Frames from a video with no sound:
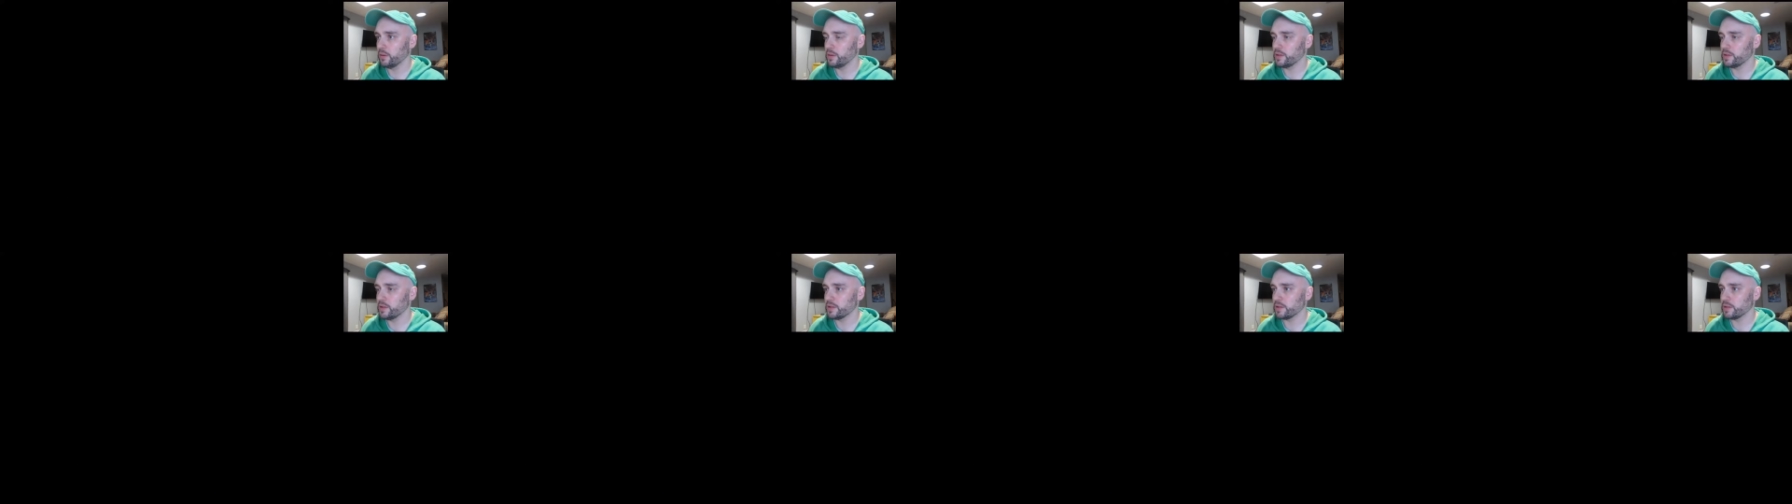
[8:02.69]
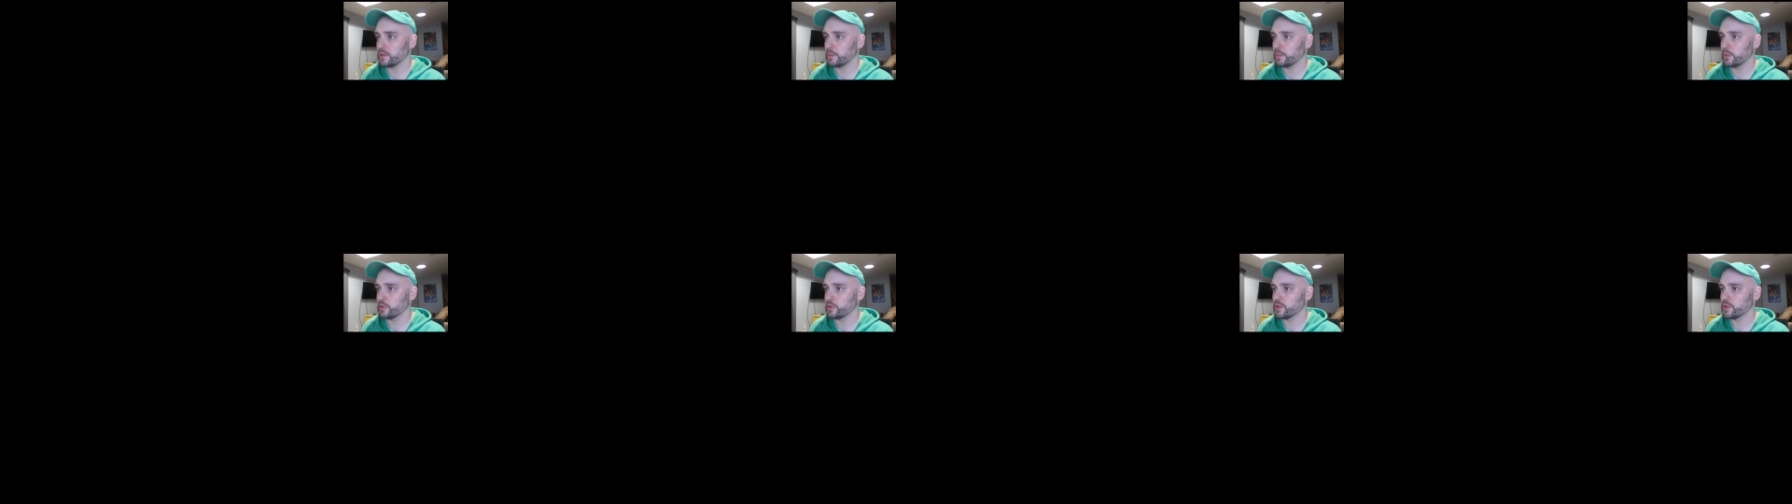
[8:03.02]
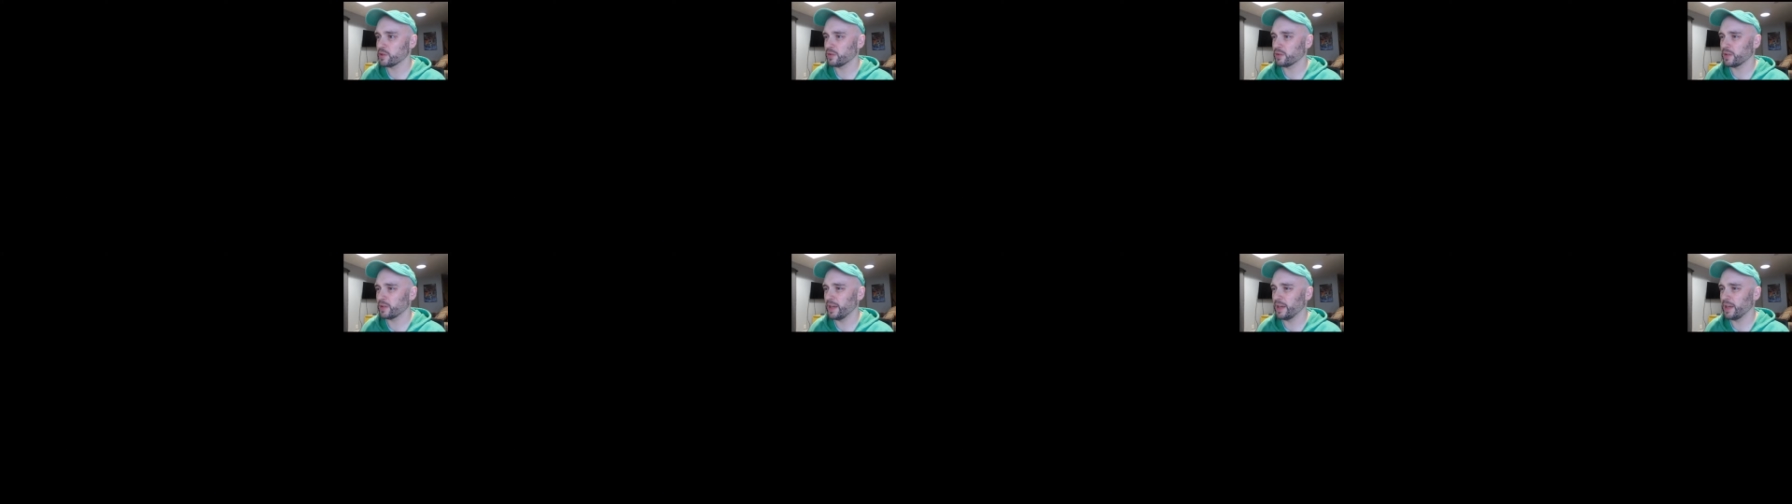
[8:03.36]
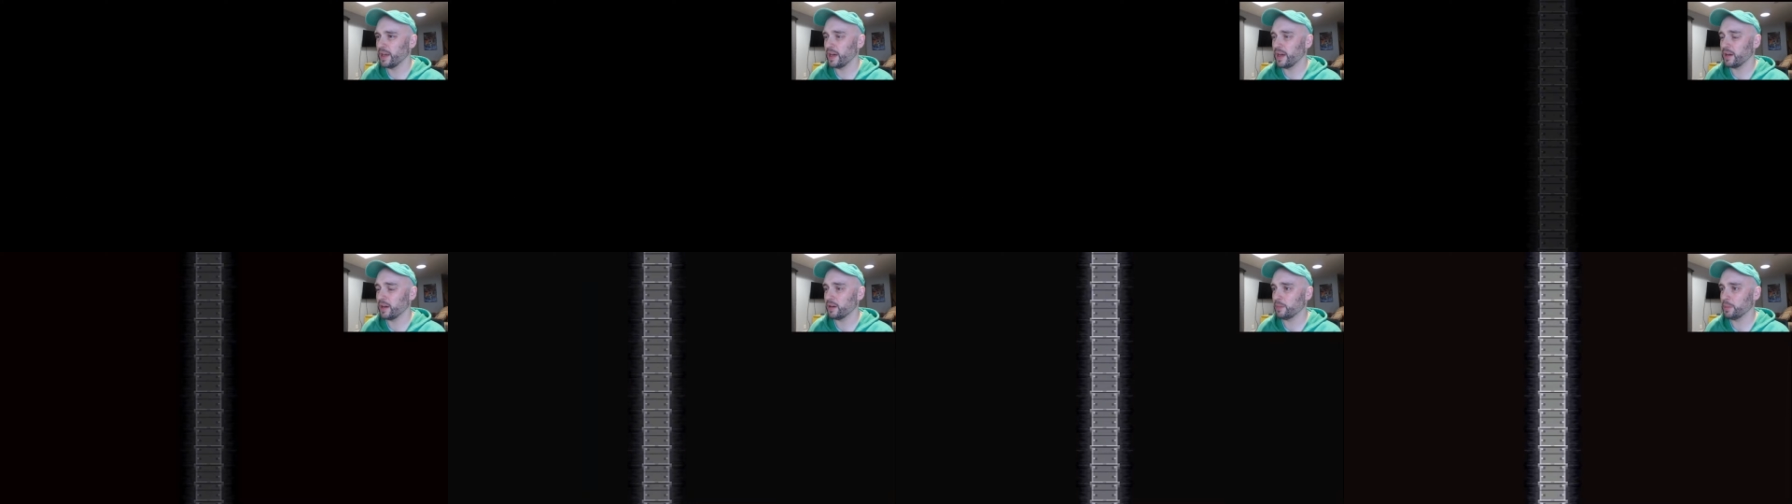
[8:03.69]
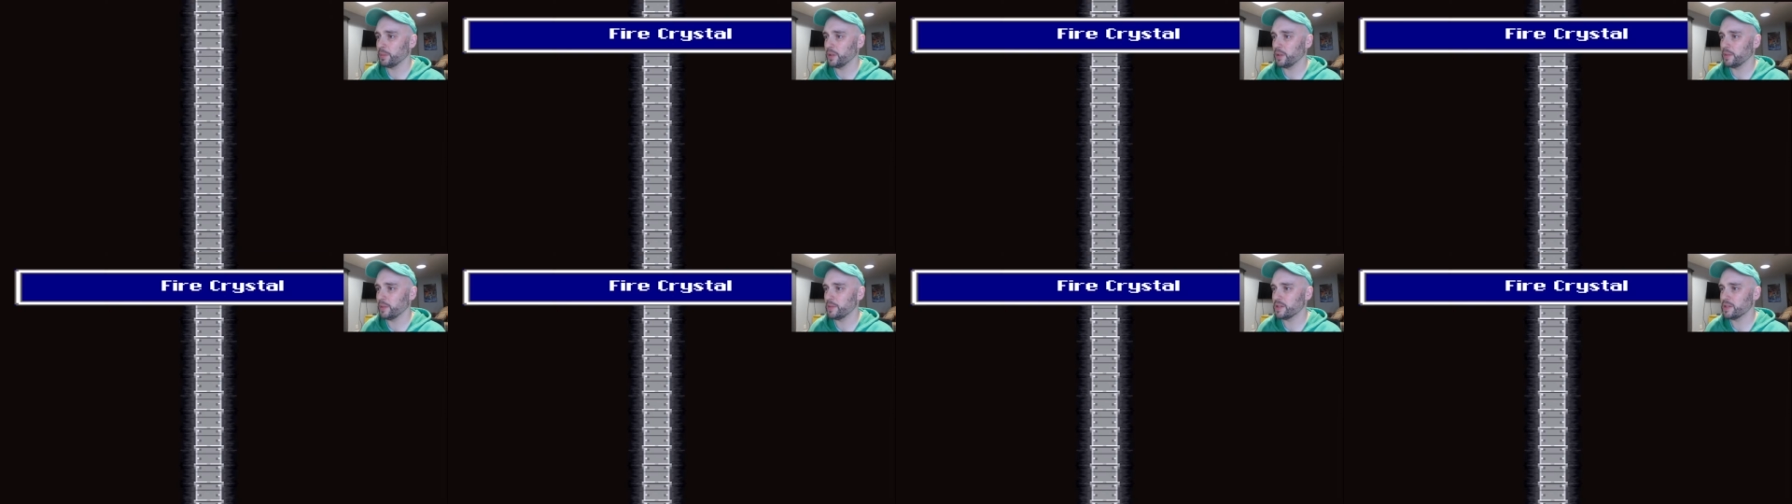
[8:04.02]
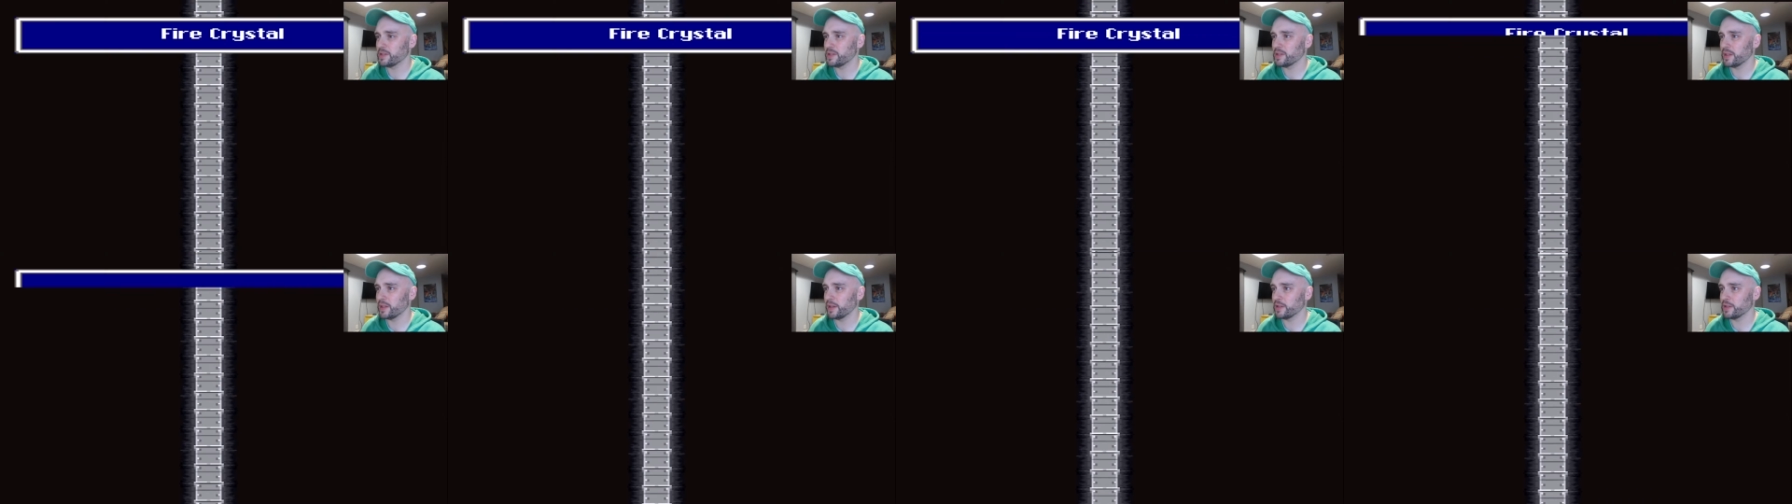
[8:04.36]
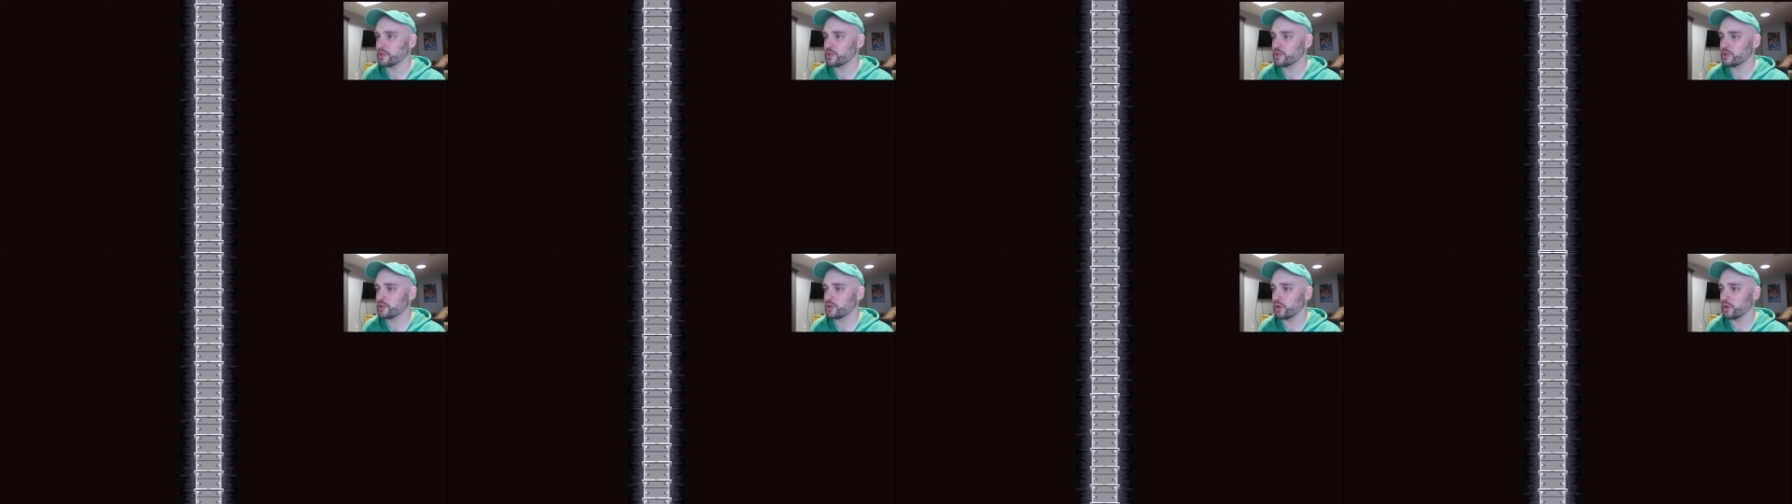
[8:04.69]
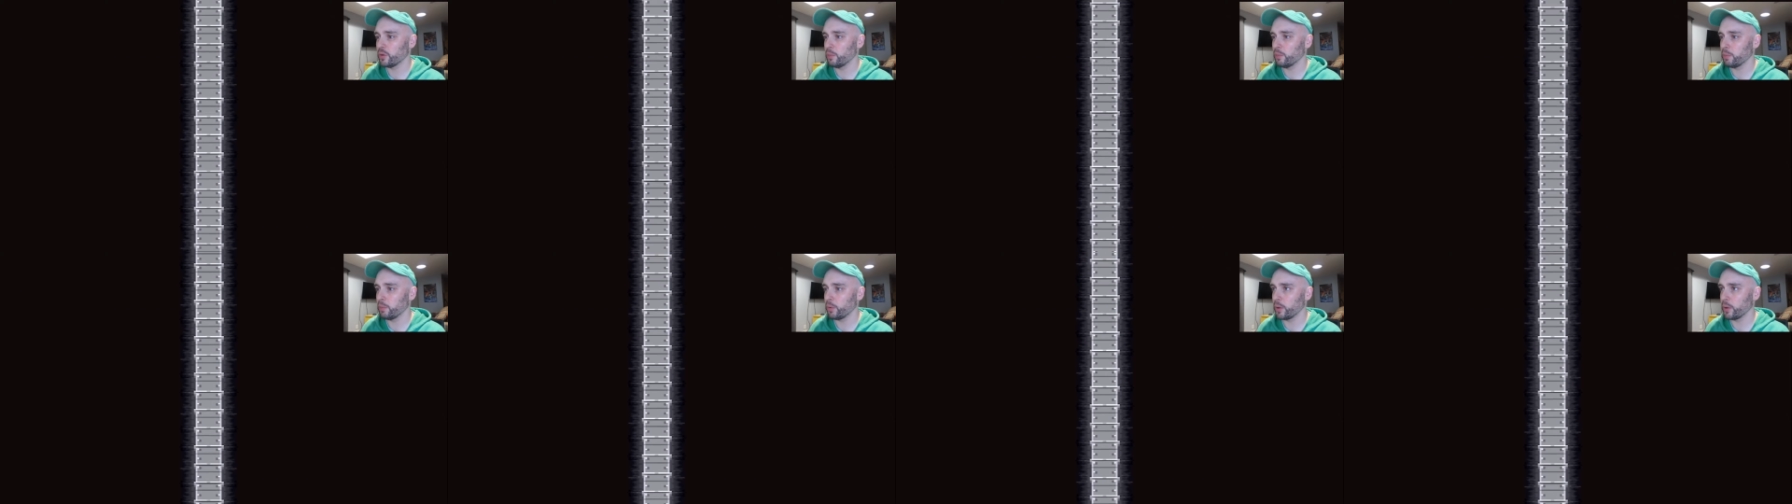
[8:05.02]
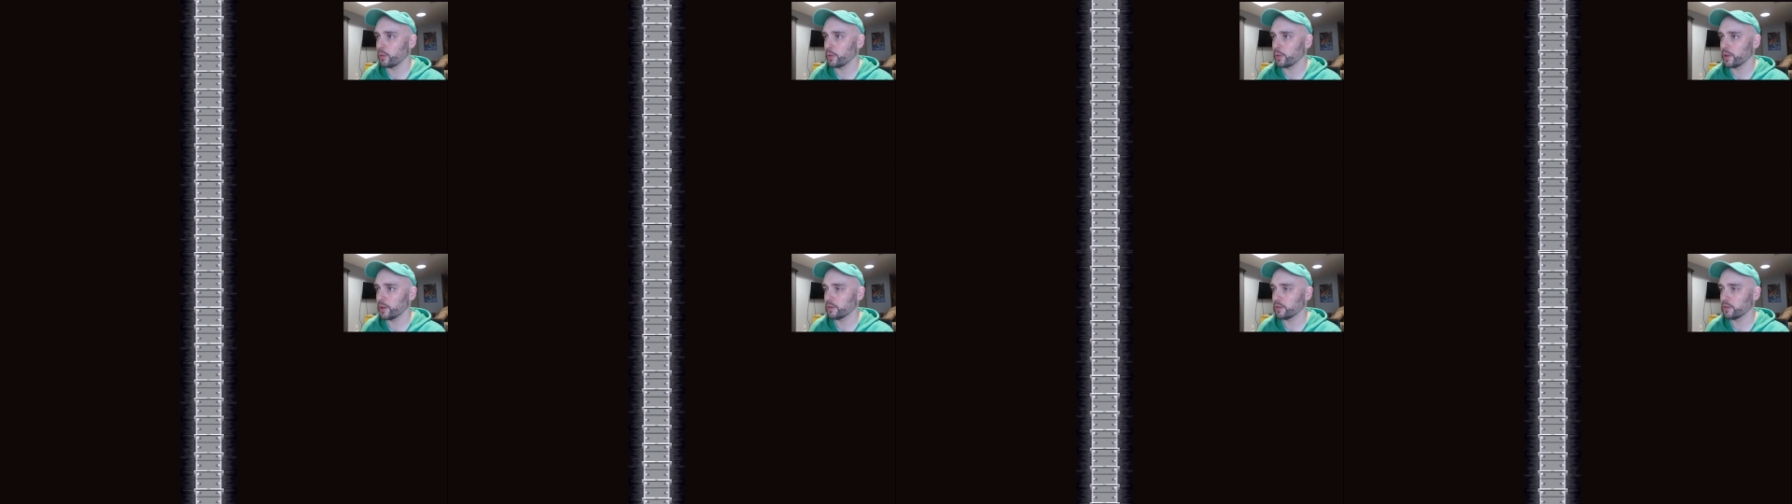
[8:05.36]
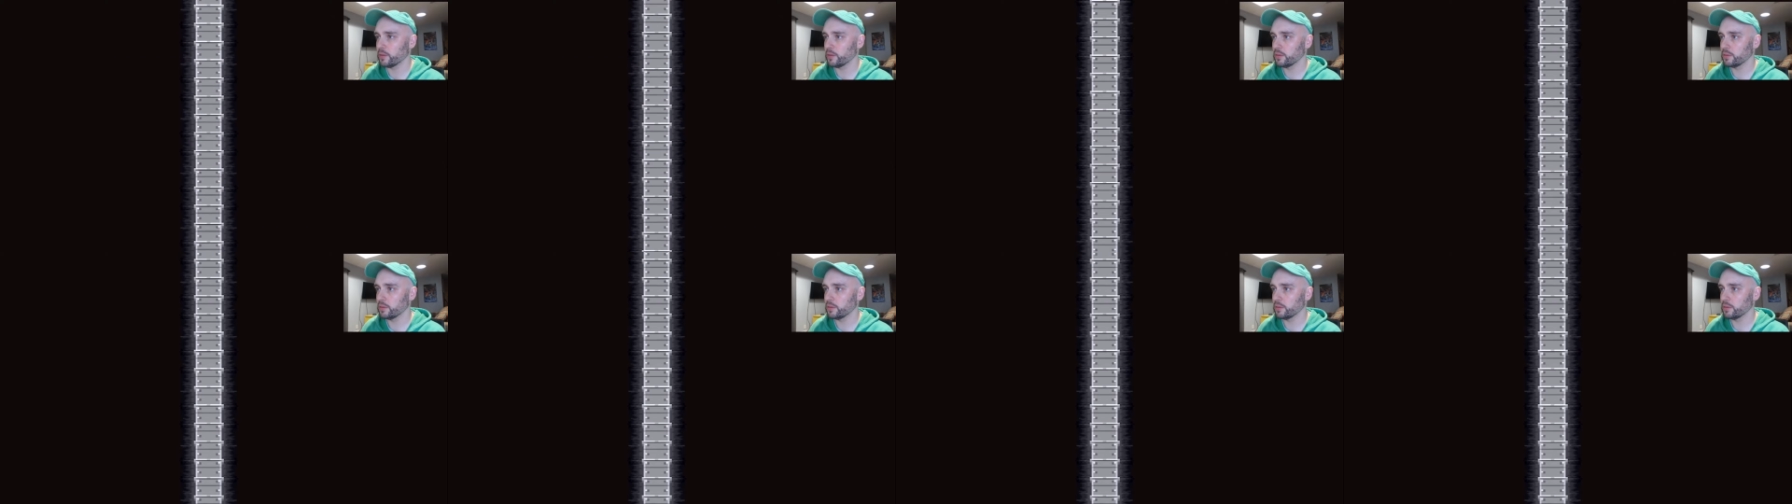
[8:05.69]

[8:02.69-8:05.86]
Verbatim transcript: This is most certainly not a pipe. This thing is so broken.